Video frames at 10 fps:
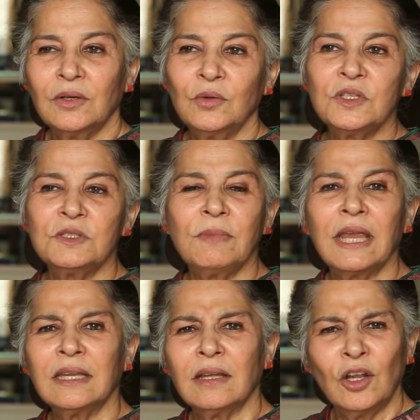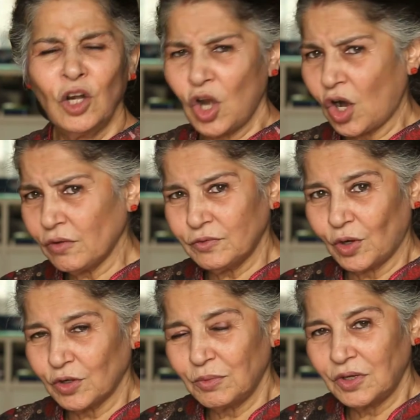who has made a lot of
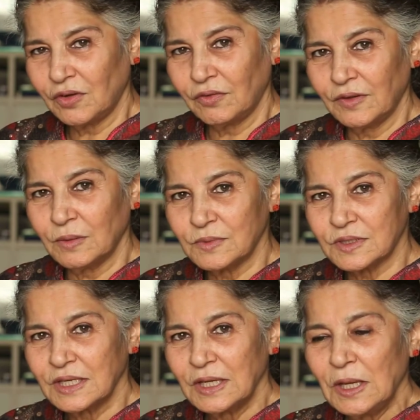documentary films.